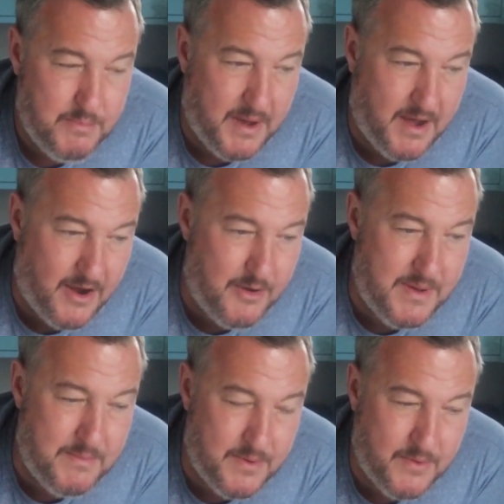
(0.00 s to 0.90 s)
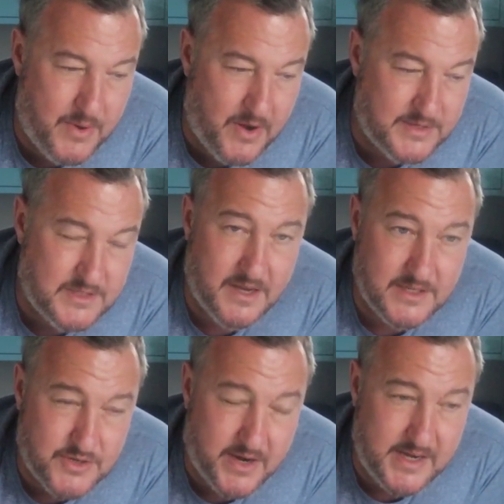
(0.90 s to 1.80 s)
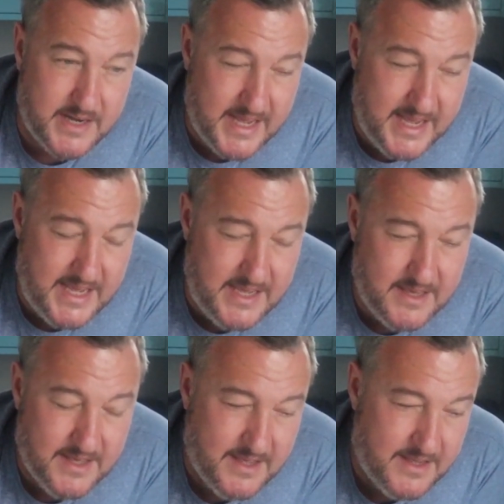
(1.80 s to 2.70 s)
but I remember when I started training, he